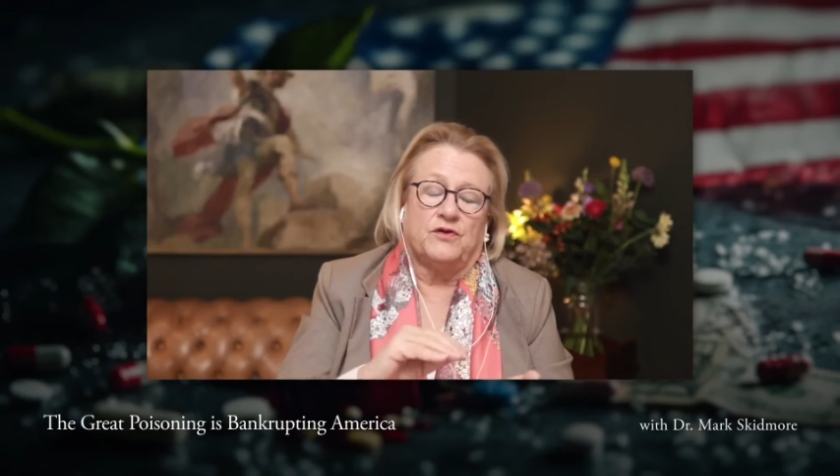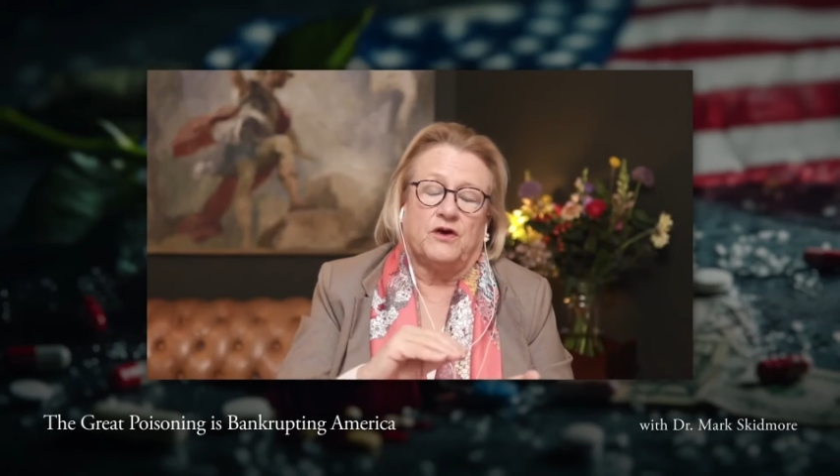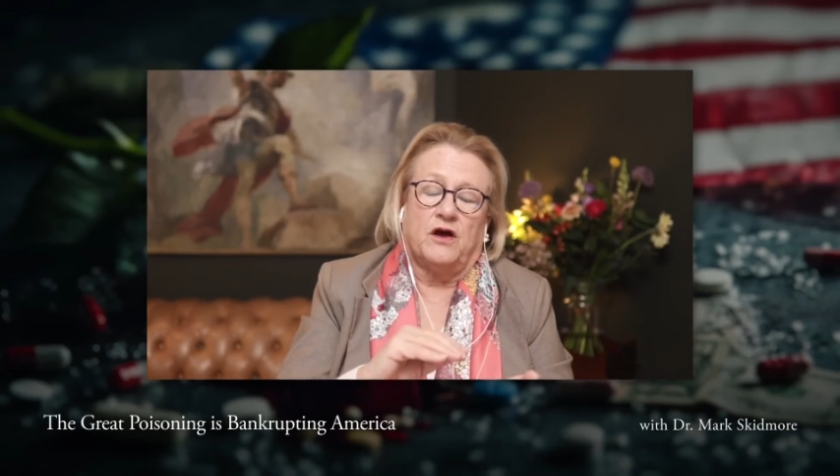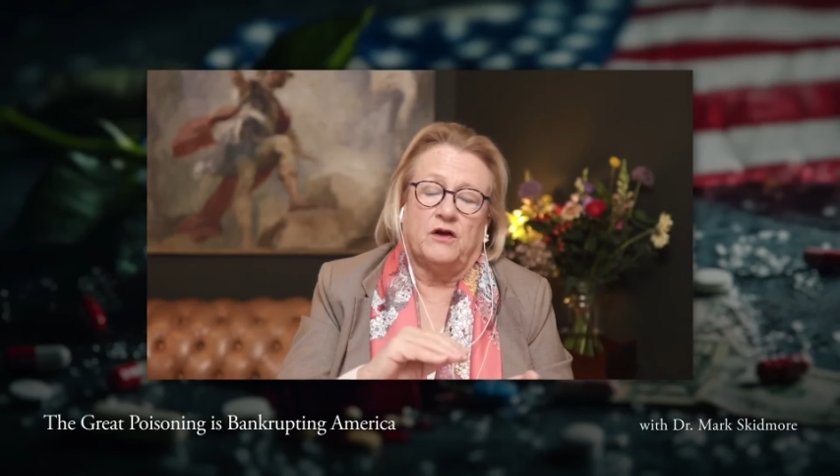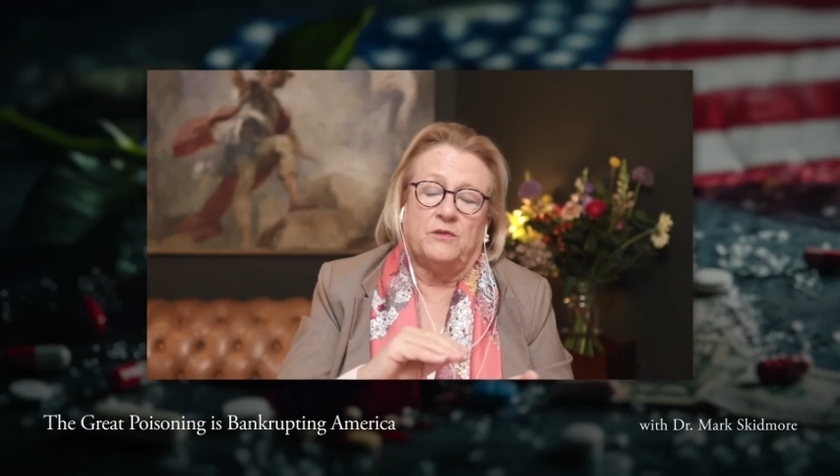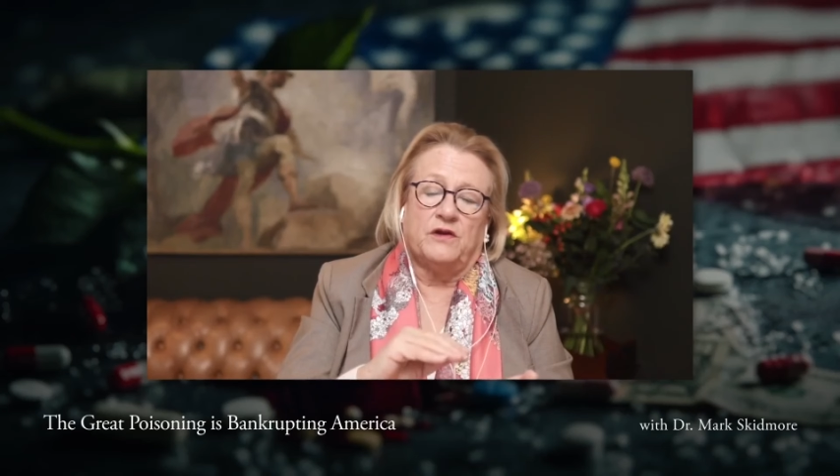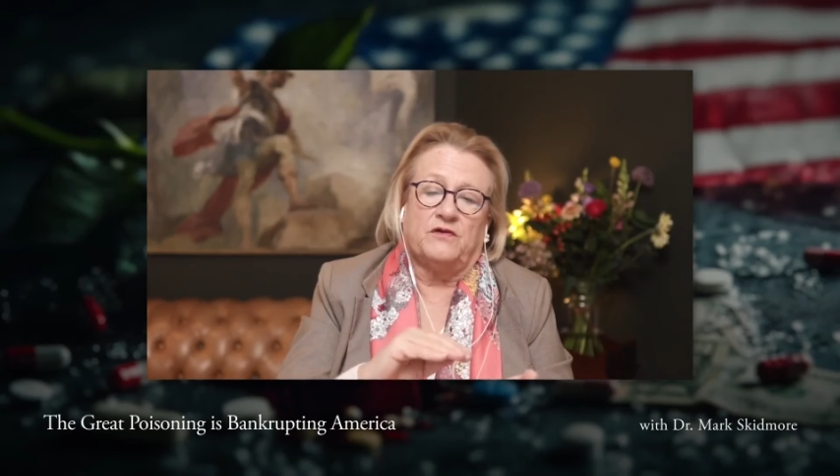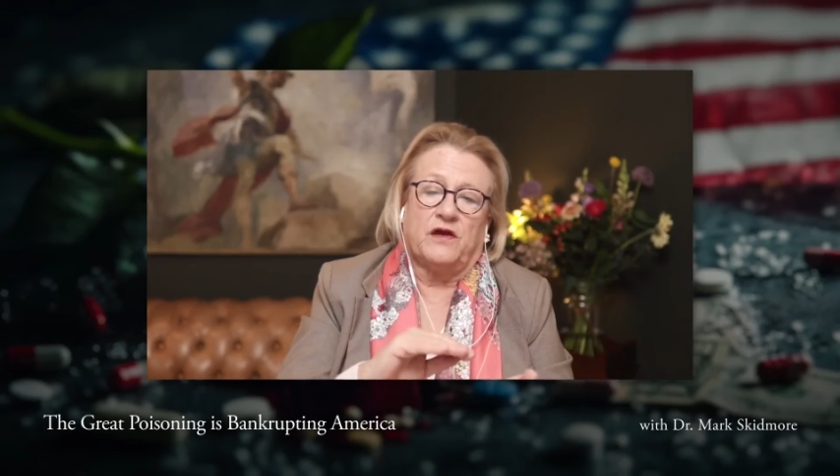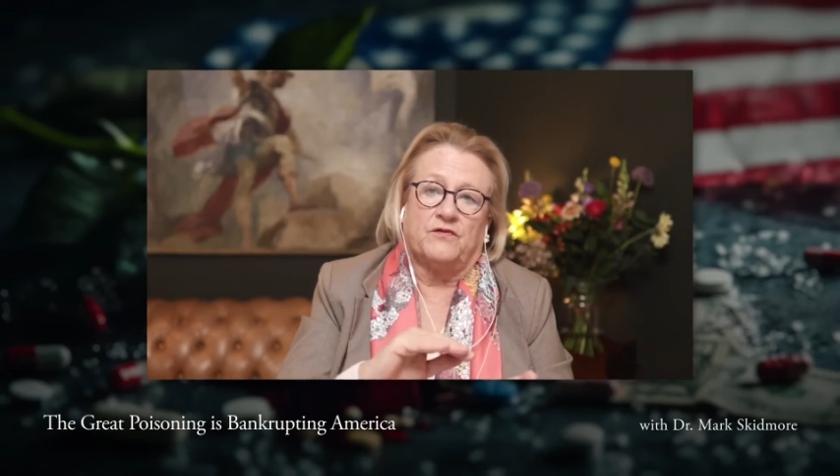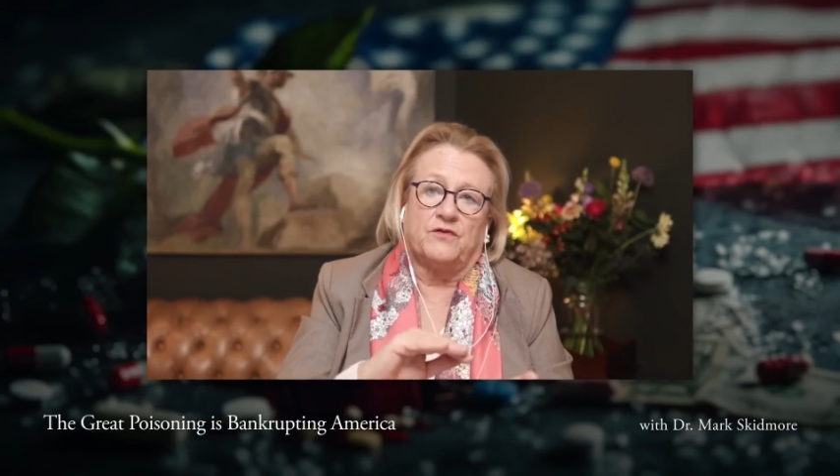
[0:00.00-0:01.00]

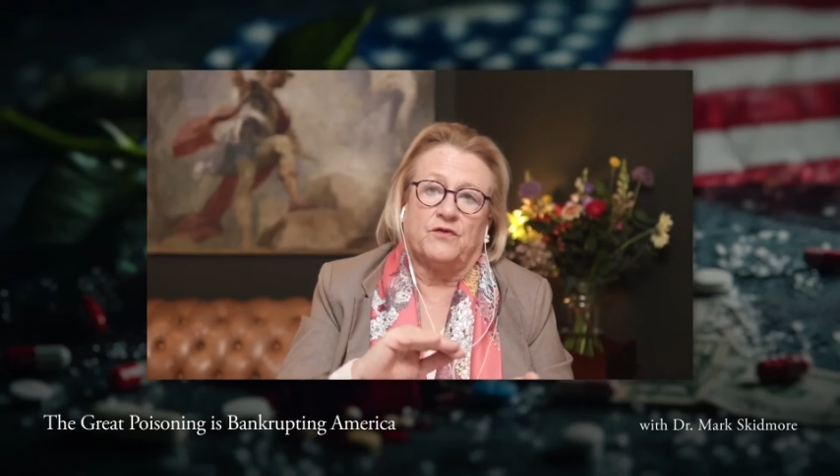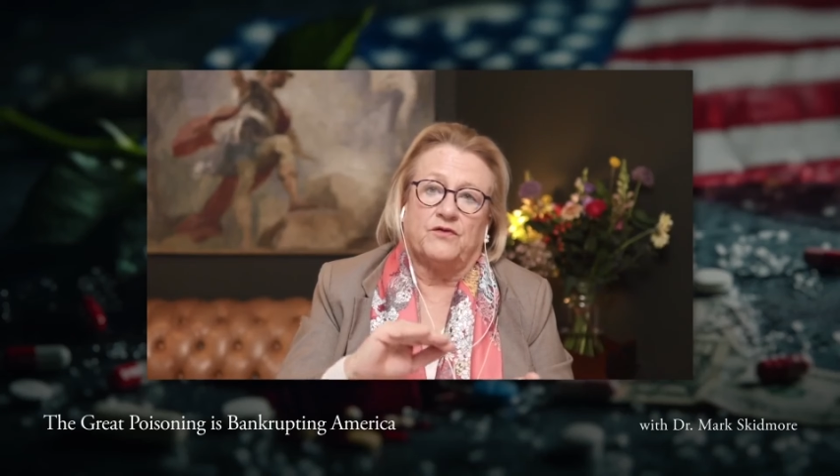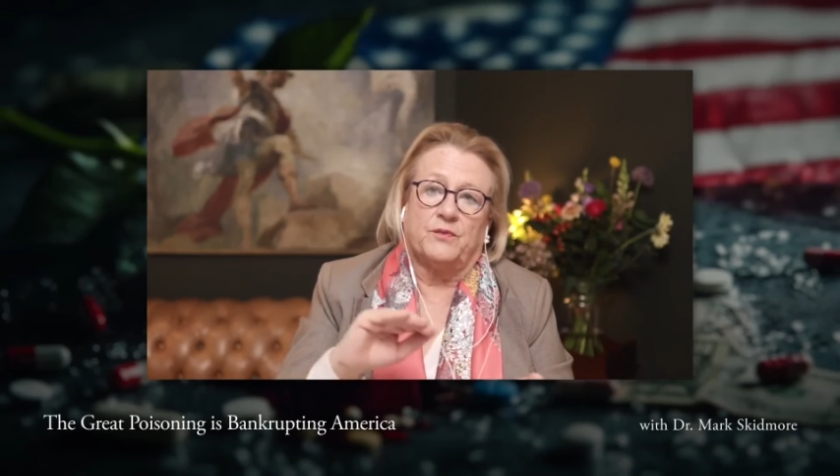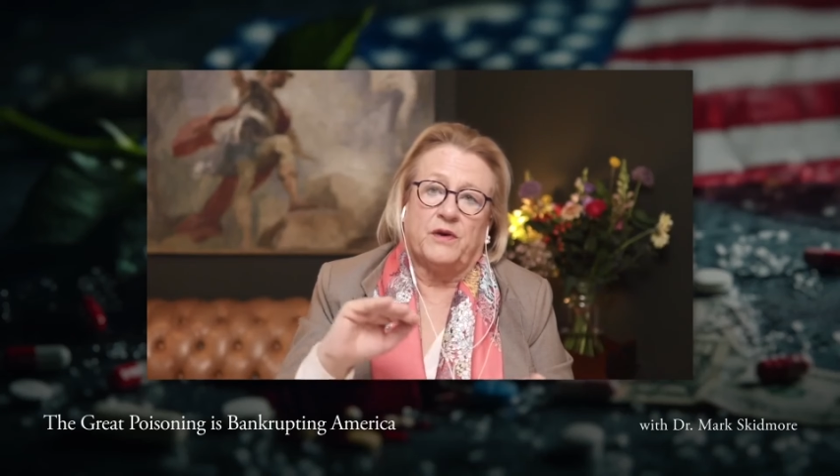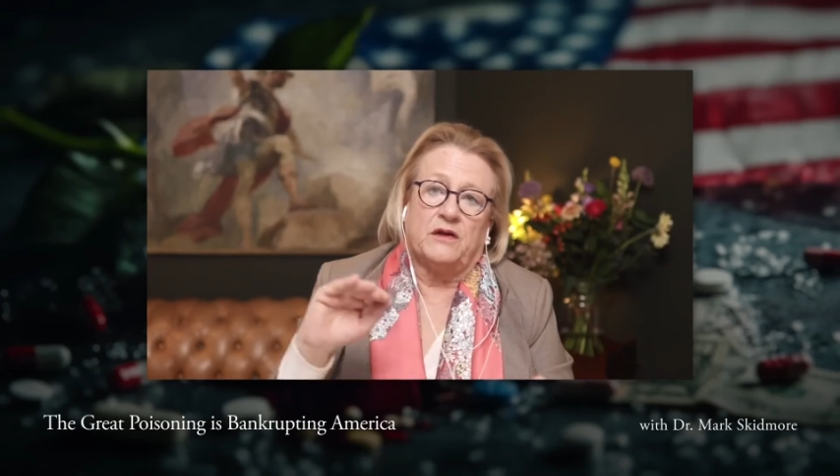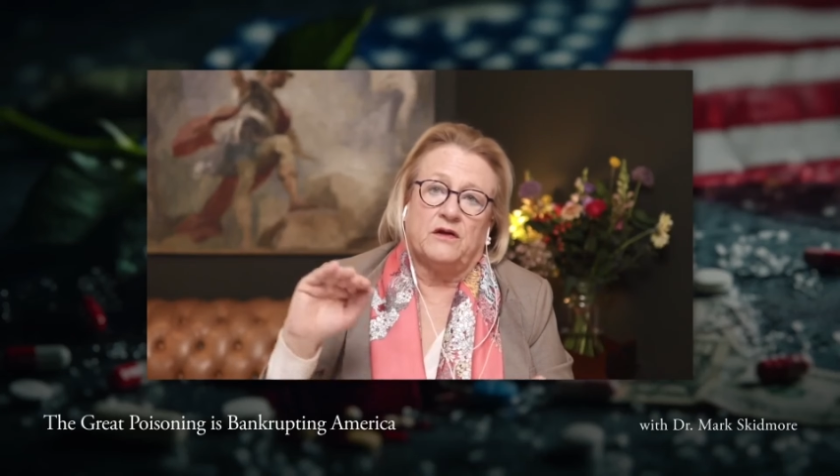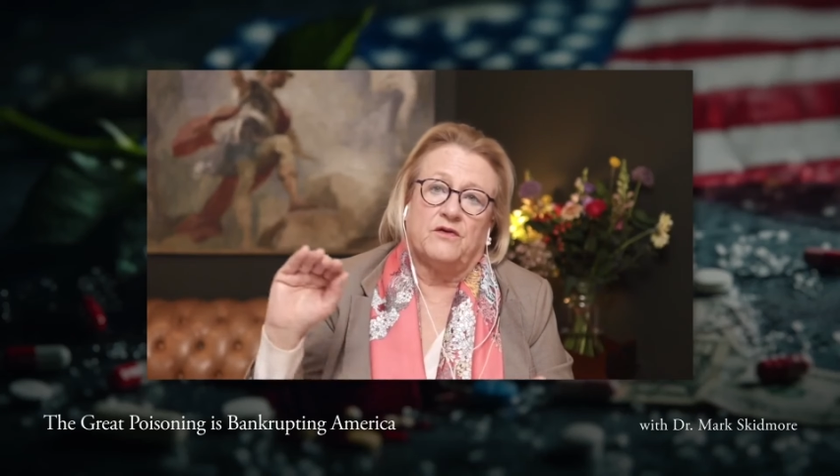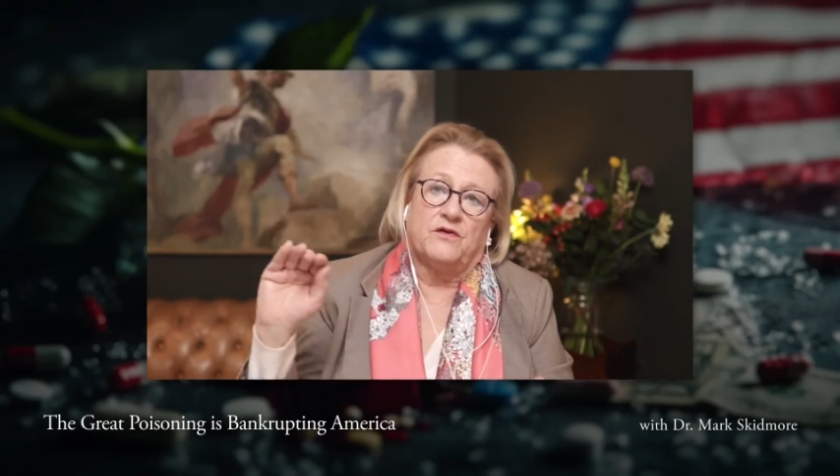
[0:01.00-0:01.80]
economies have grown dependent